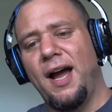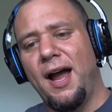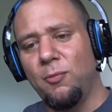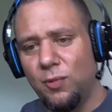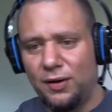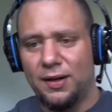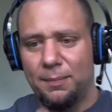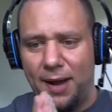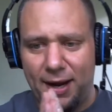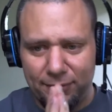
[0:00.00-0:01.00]
I will
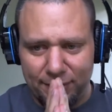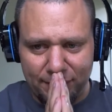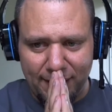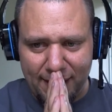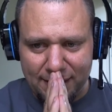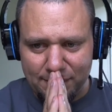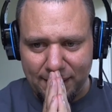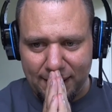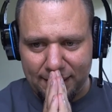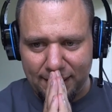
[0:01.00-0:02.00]
get back with you guys,
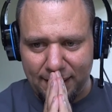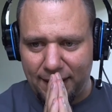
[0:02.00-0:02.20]
man.